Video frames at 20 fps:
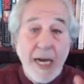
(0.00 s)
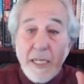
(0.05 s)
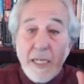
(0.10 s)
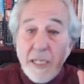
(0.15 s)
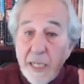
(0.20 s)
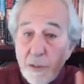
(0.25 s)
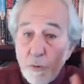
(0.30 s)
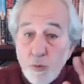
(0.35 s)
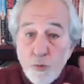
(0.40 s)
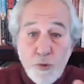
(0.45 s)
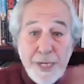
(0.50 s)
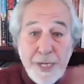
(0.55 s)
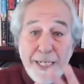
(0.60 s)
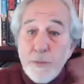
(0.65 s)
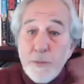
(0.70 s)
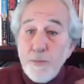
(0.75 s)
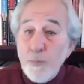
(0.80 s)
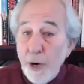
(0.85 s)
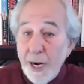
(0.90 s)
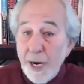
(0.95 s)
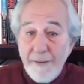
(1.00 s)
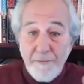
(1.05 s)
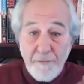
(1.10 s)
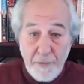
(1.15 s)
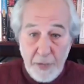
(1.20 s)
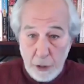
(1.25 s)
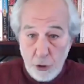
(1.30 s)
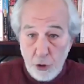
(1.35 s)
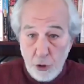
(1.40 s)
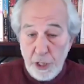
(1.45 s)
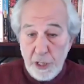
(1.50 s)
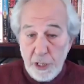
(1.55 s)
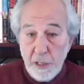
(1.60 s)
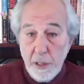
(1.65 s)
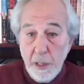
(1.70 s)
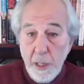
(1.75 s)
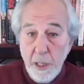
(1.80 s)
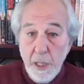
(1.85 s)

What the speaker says: I say, it reads brain function.